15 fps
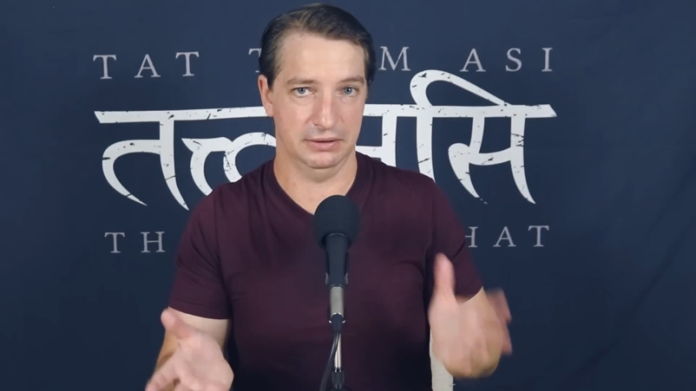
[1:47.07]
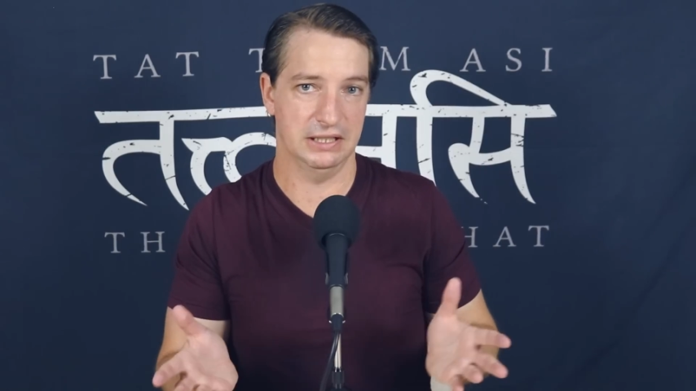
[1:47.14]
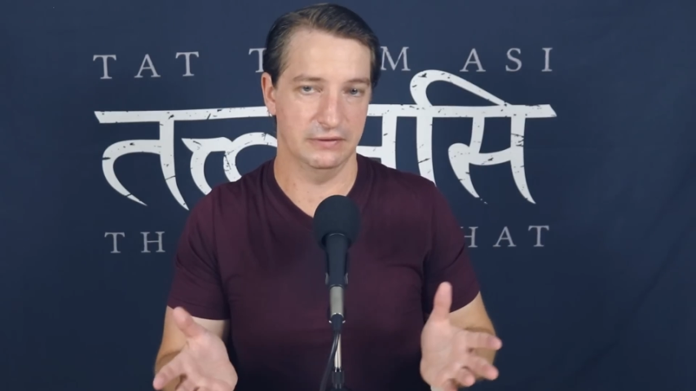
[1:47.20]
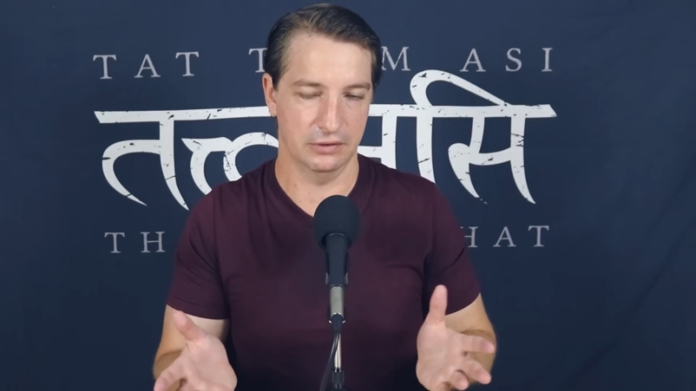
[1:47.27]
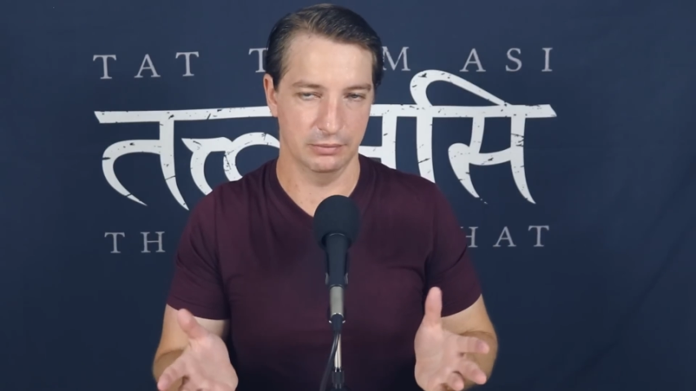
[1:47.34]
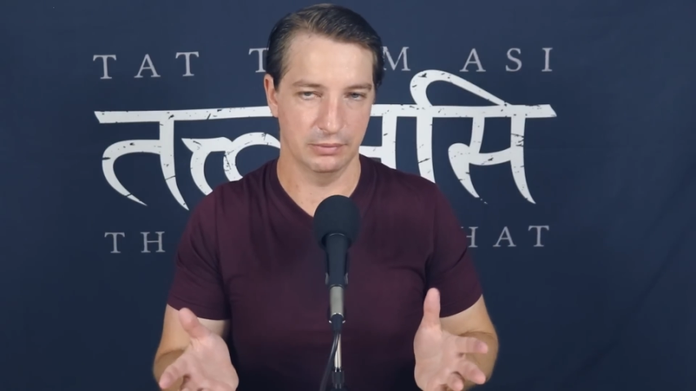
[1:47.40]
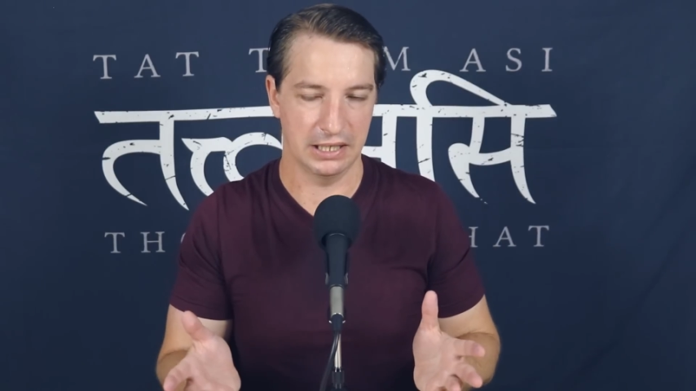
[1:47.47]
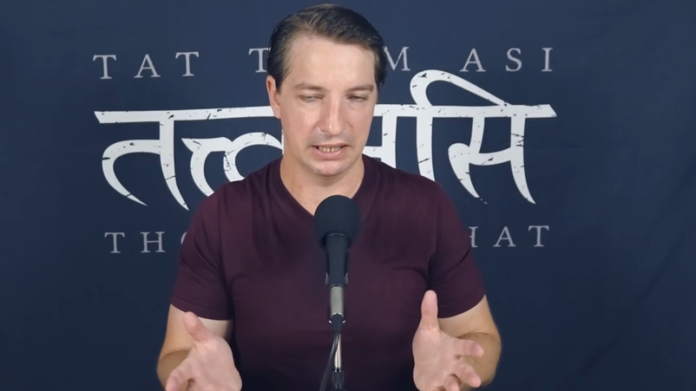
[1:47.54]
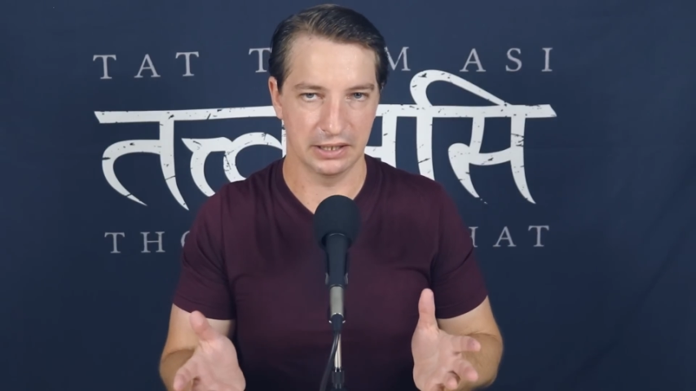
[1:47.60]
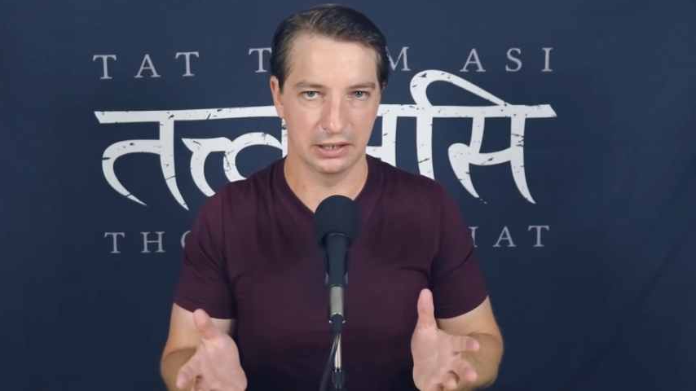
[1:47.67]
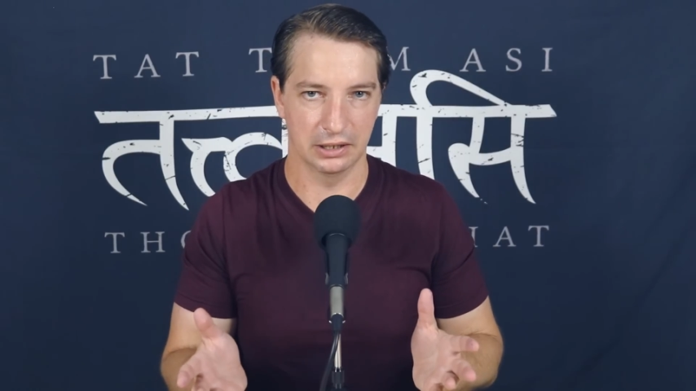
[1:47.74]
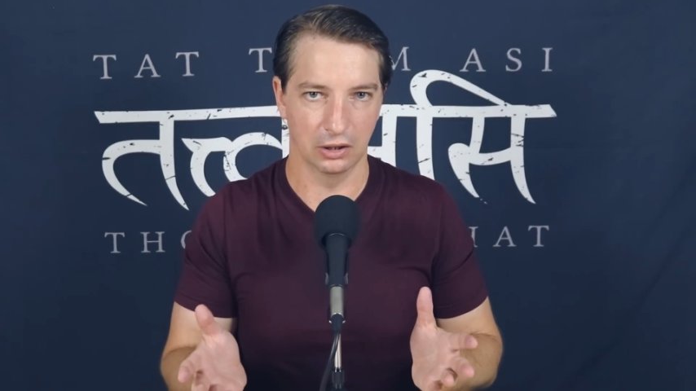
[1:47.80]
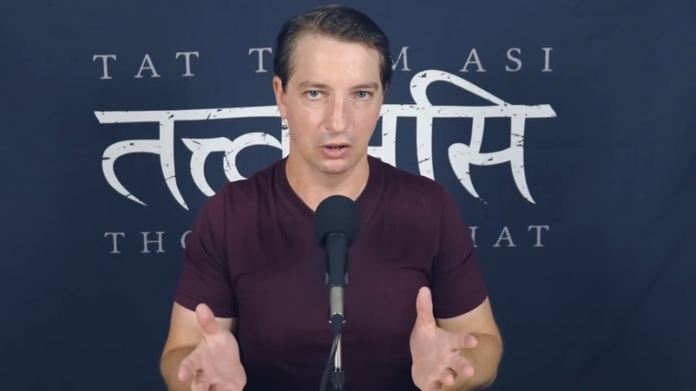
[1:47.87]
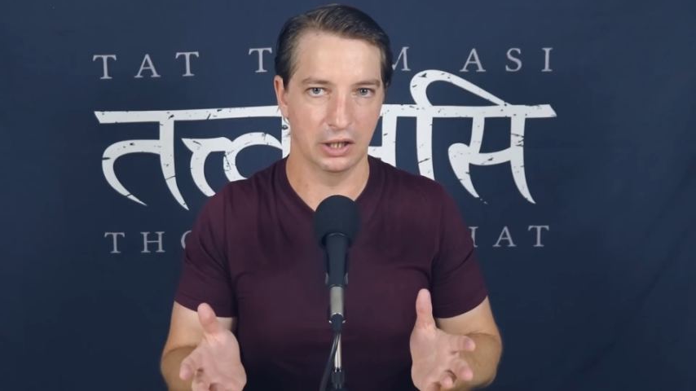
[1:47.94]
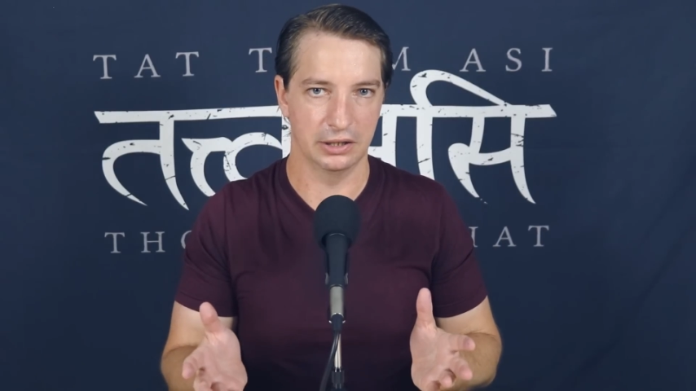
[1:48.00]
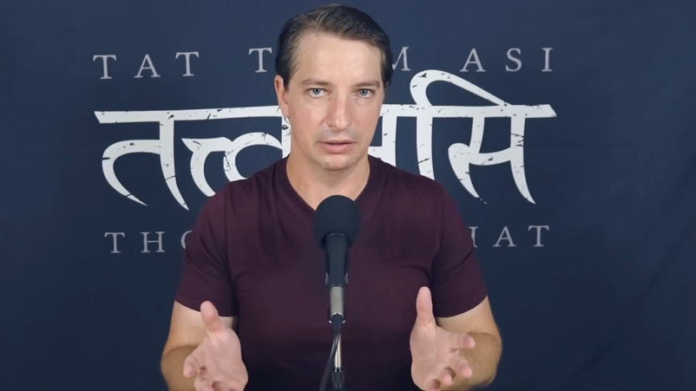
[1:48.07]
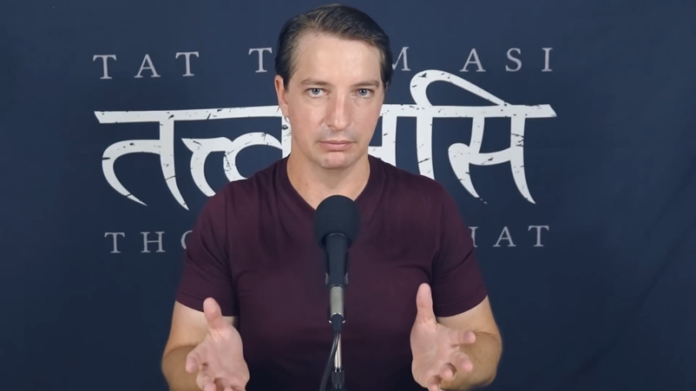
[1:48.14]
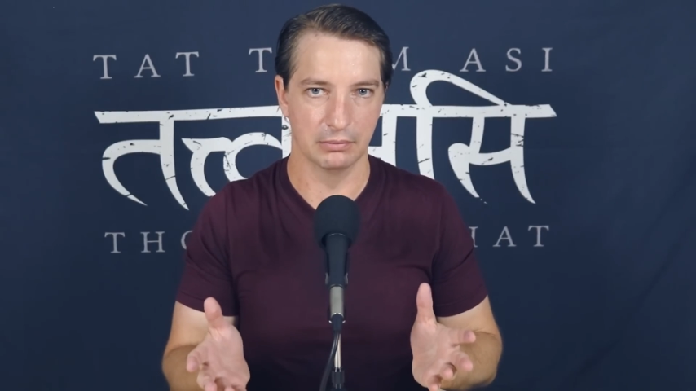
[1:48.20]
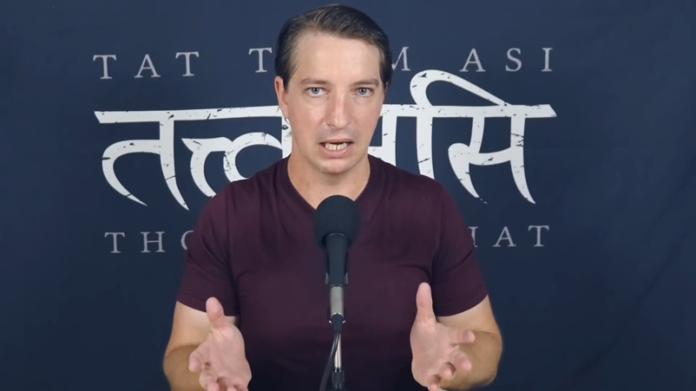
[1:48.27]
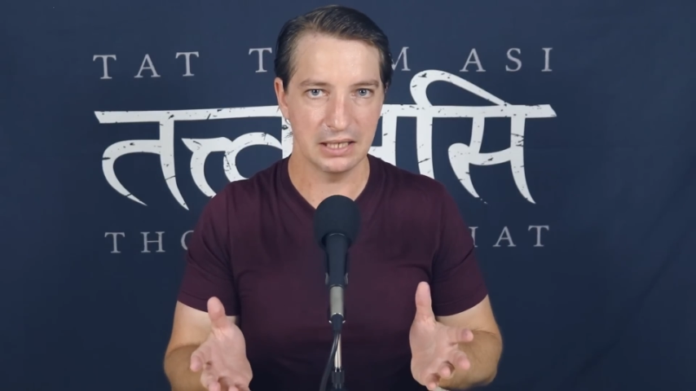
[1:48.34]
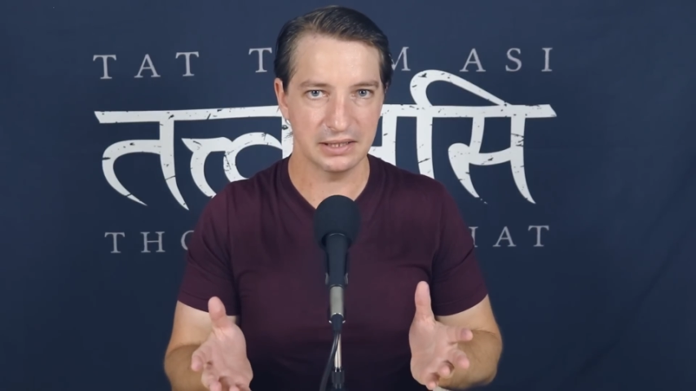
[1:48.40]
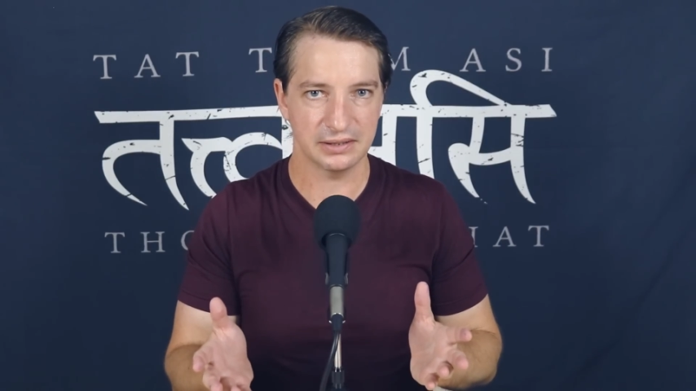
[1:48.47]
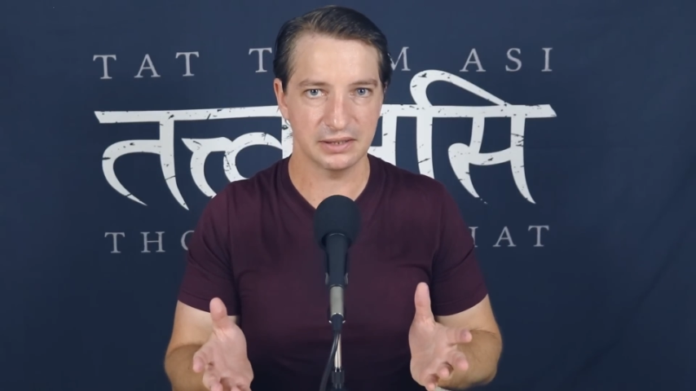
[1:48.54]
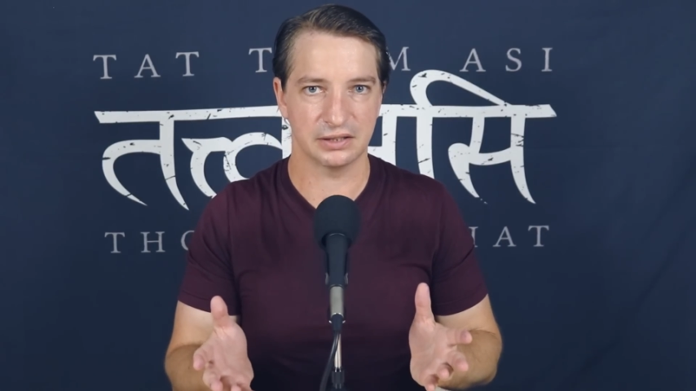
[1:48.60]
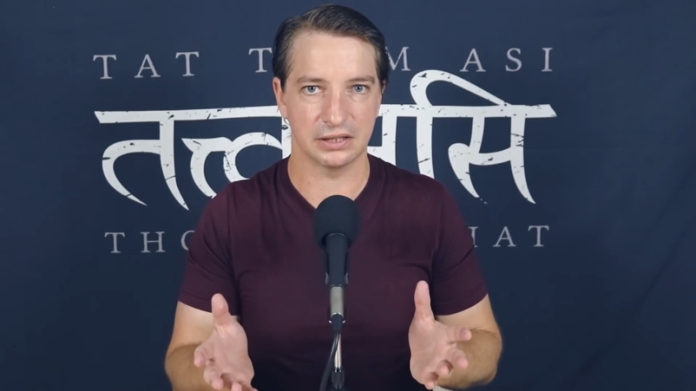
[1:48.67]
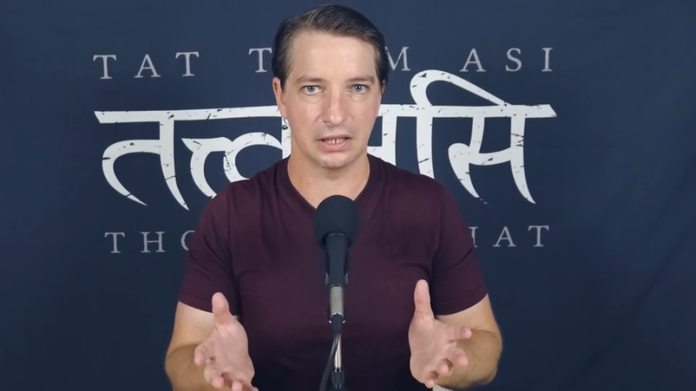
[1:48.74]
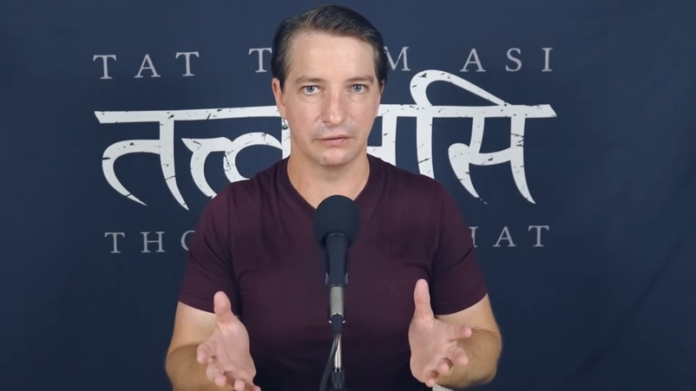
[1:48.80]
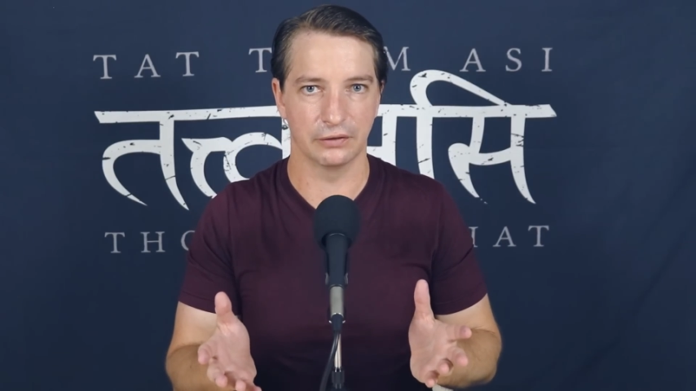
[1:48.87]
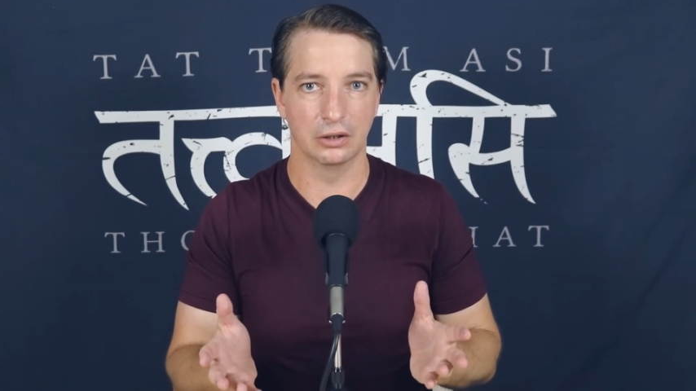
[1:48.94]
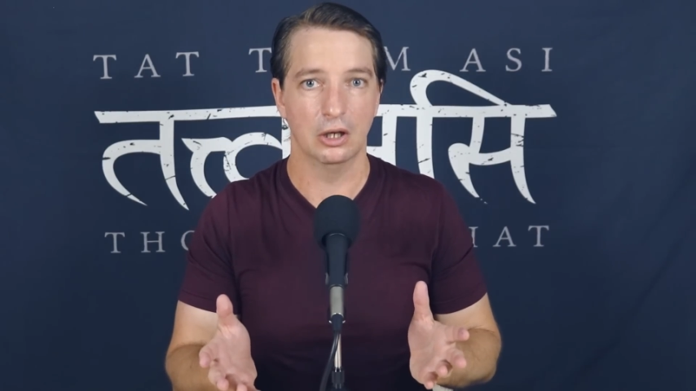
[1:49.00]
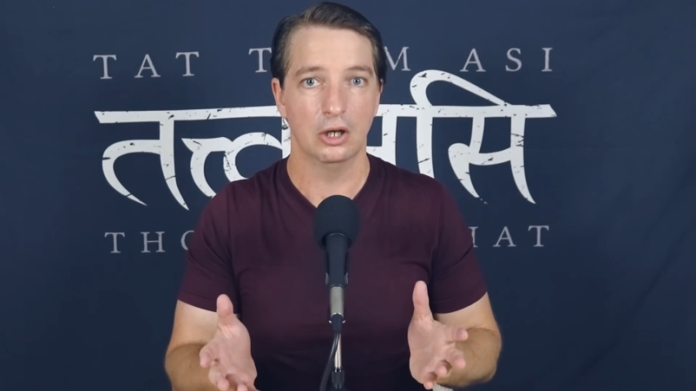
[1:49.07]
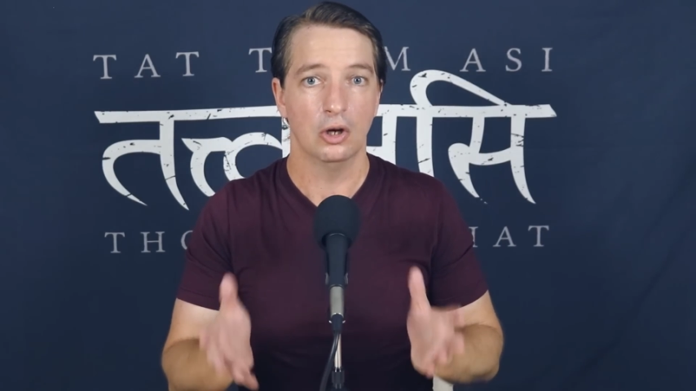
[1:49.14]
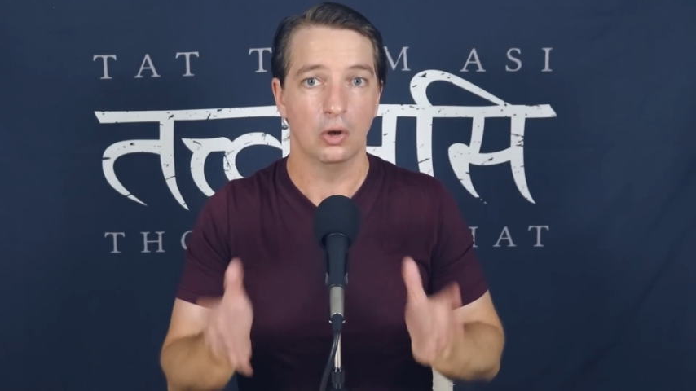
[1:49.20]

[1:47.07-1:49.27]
even make an enlightened master suffer